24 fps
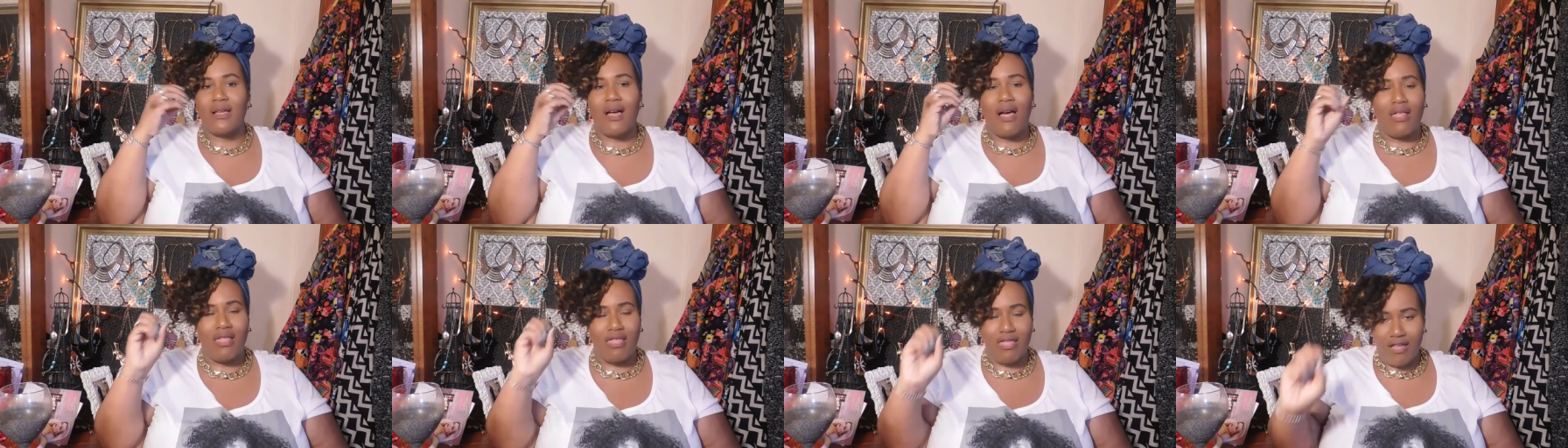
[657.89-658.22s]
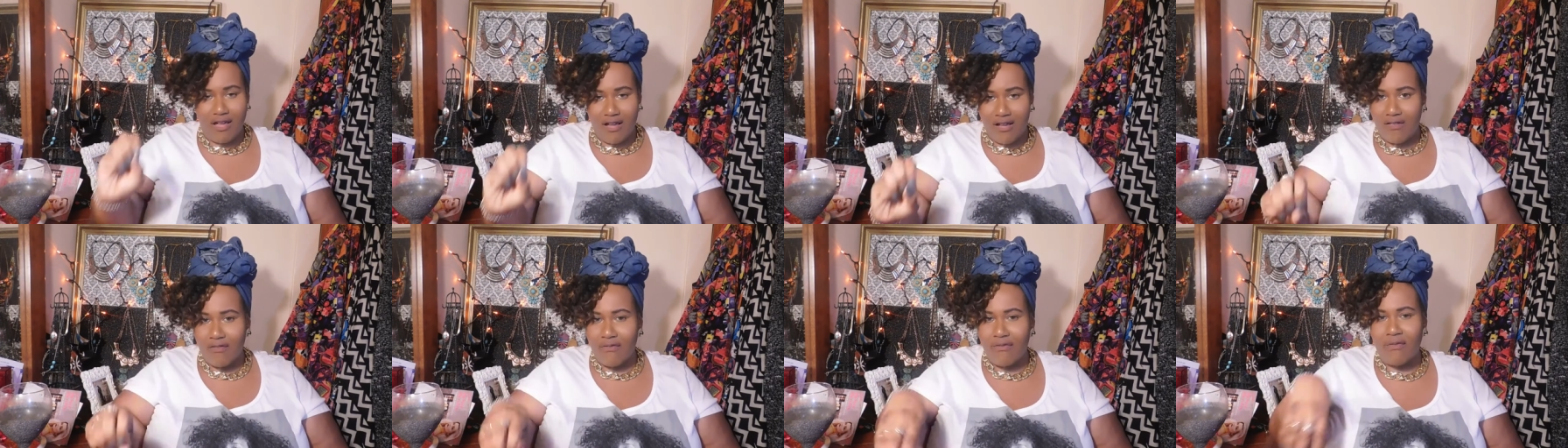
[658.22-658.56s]
I
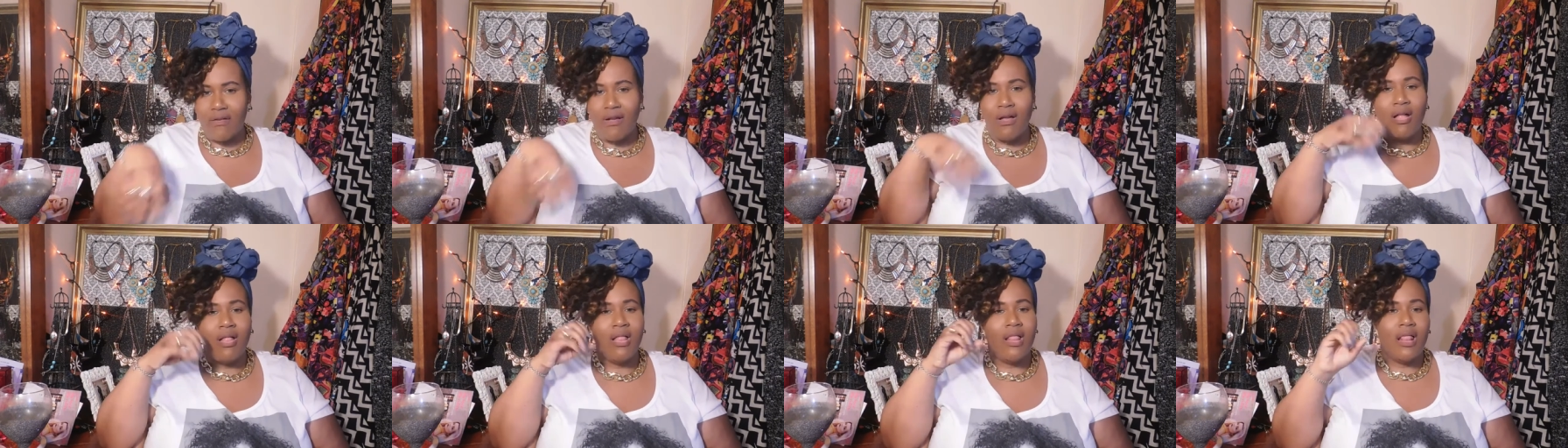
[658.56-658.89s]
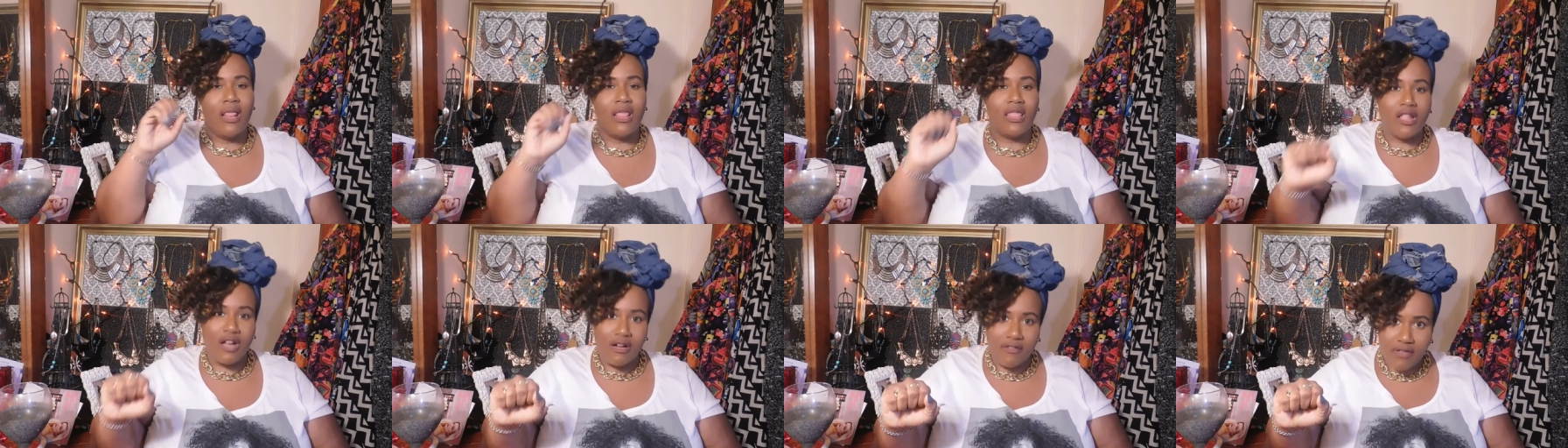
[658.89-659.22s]
love,
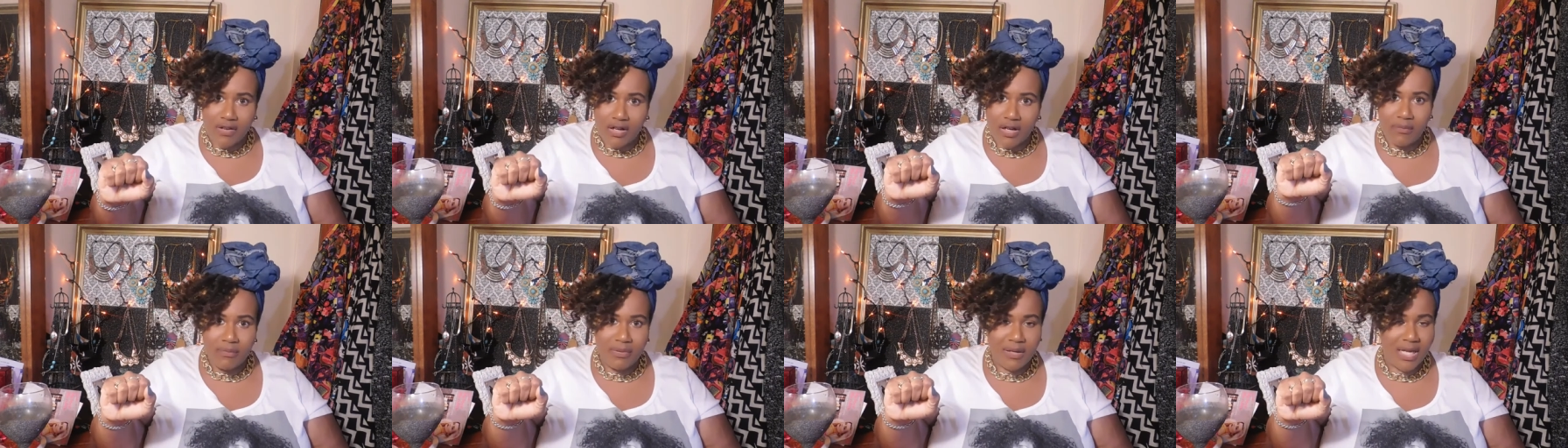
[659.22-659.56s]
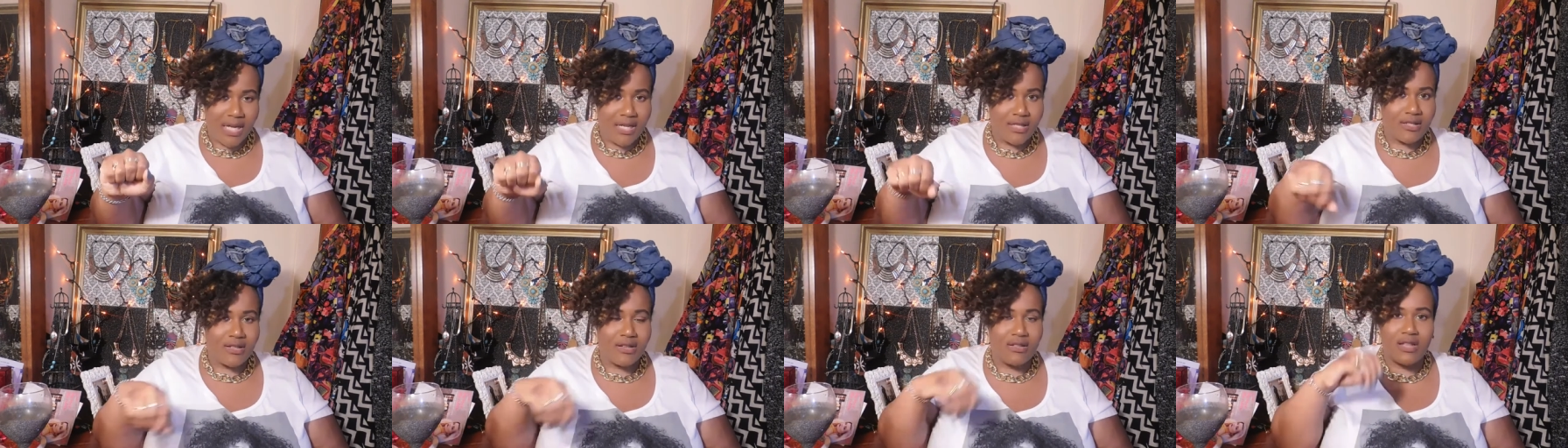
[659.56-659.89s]
love a good
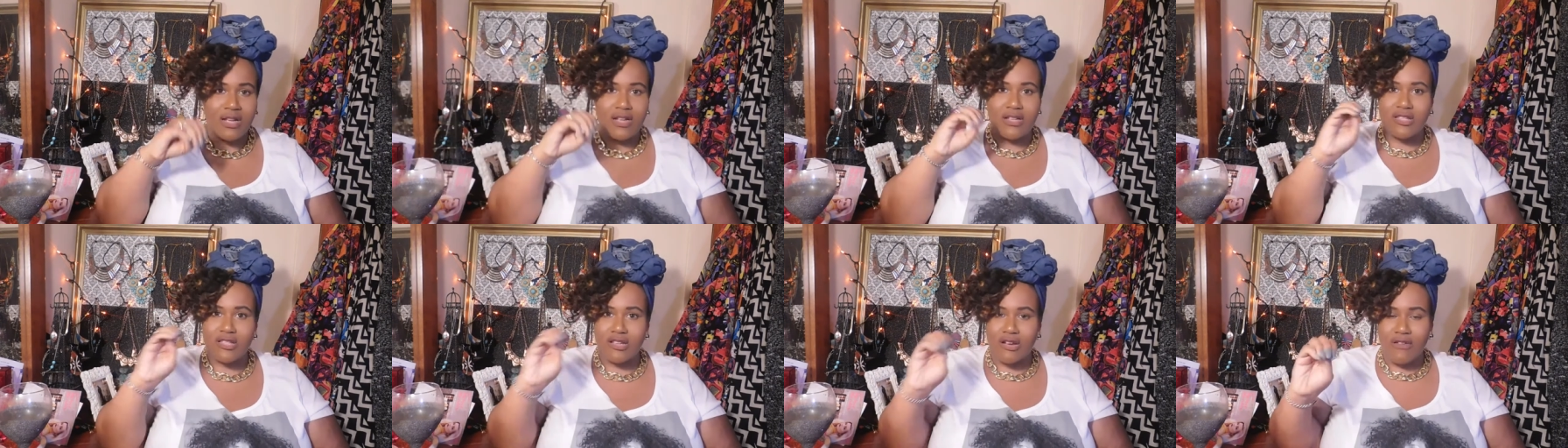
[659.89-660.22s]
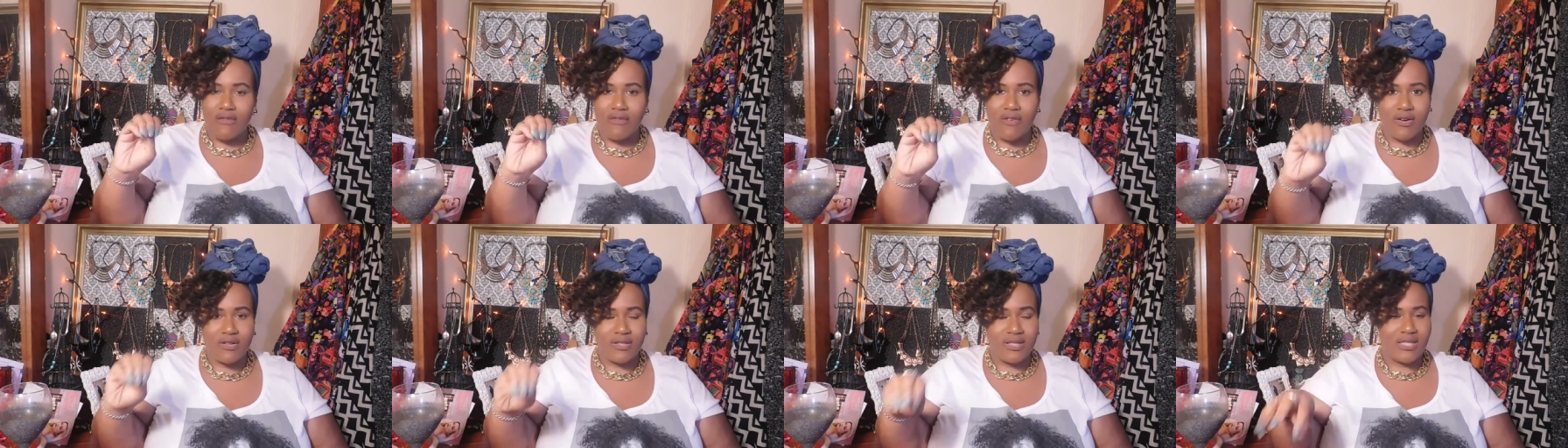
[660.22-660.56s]
blazer. They're so
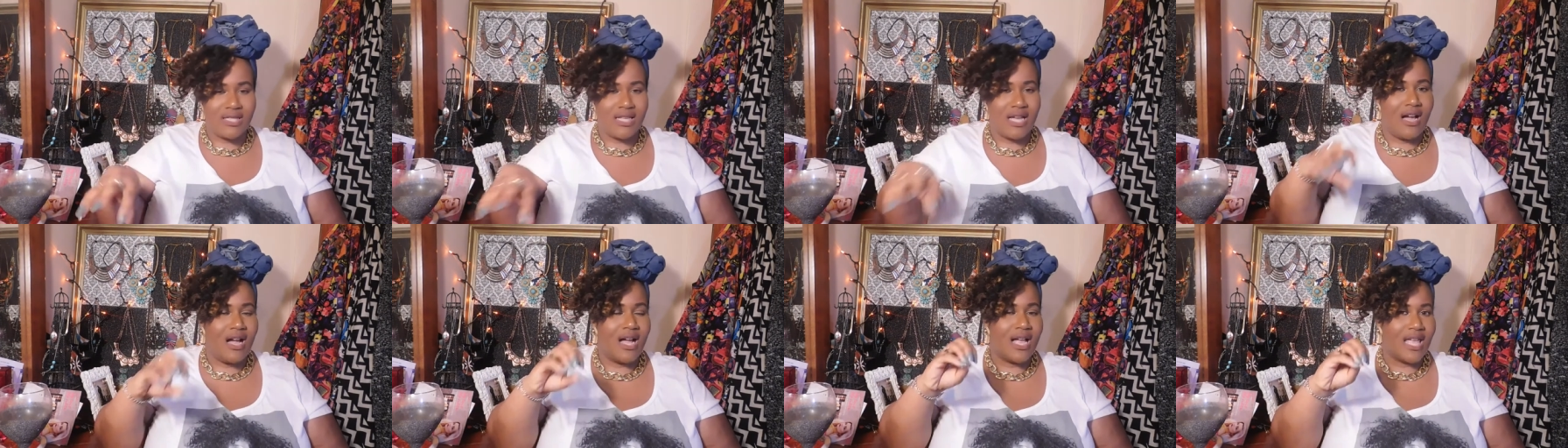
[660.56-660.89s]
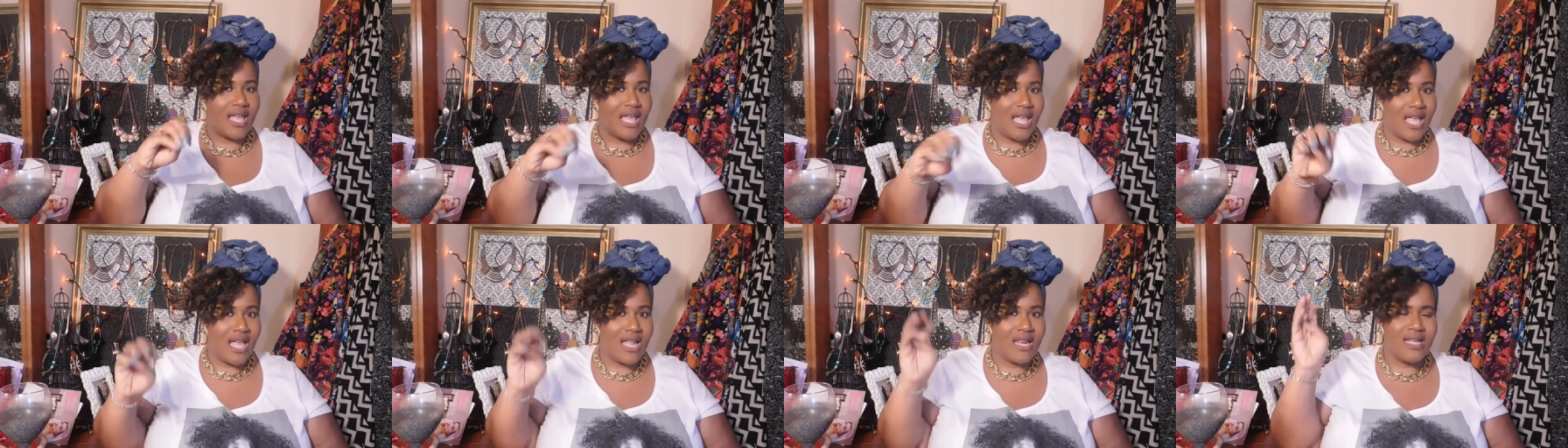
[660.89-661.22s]
versatile.
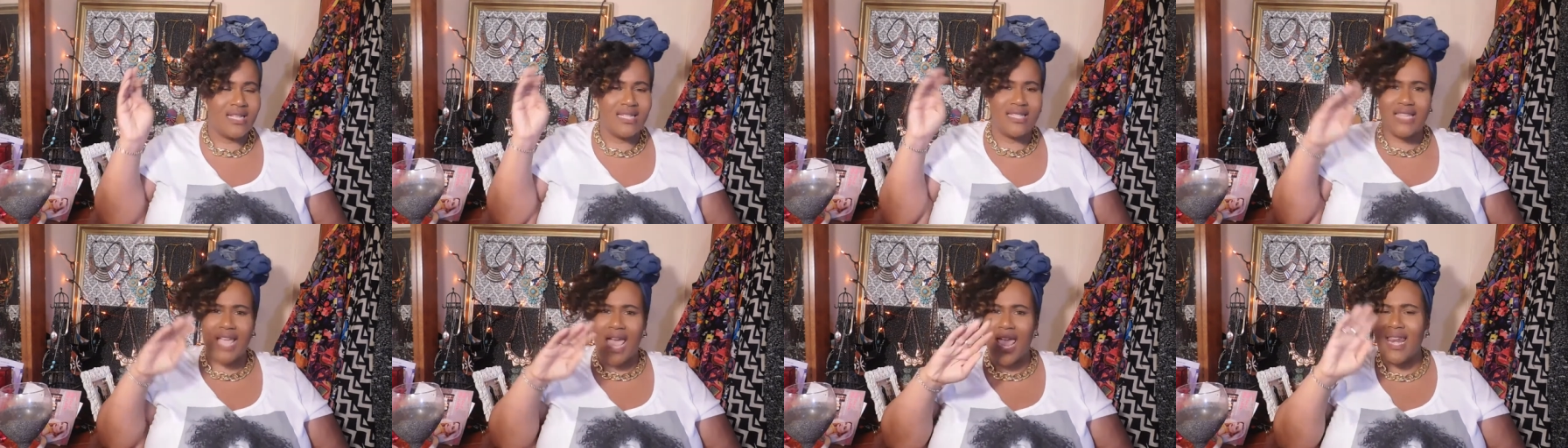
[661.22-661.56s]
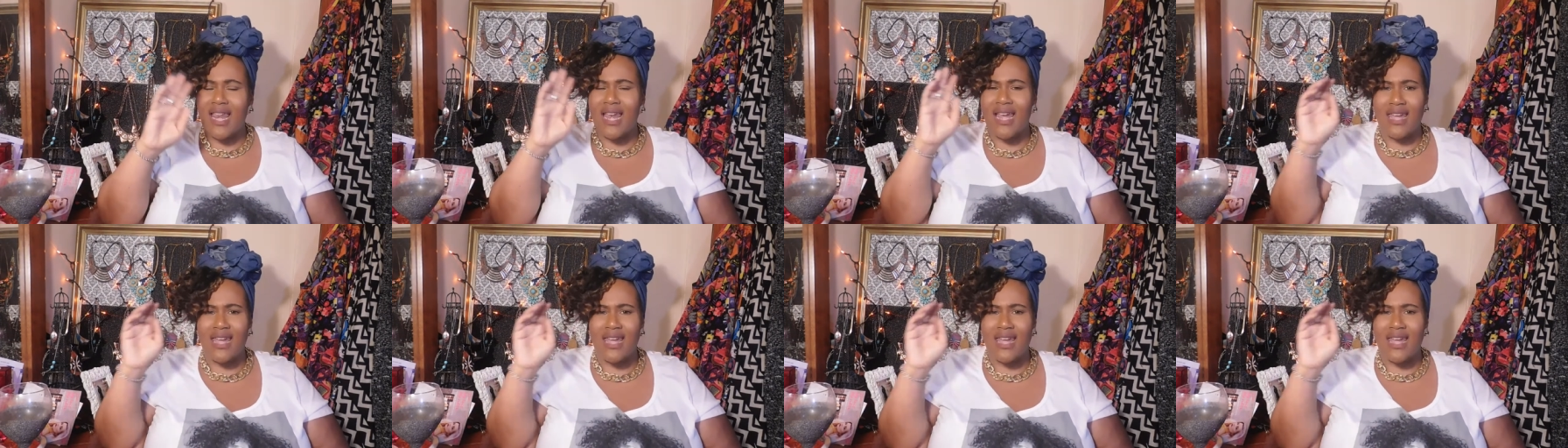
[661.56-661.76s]
Again, a day to